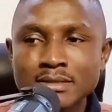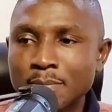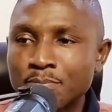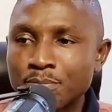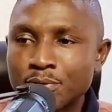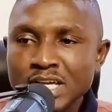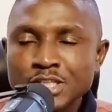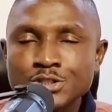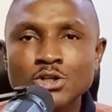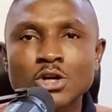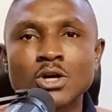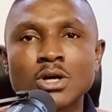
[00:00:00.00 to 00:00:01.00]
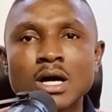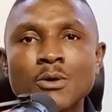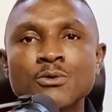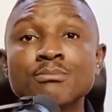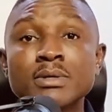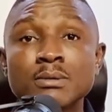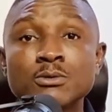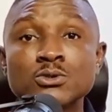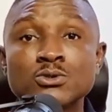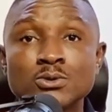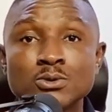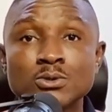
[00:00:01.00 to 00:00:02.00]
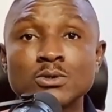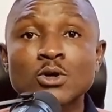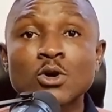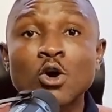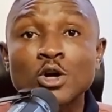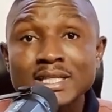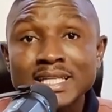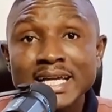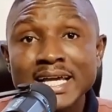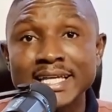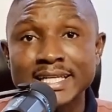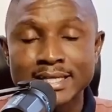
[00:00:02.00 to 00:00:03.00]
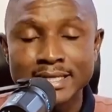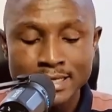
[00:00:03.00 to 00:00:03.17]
The pressure, I wouldn't be able to contain it.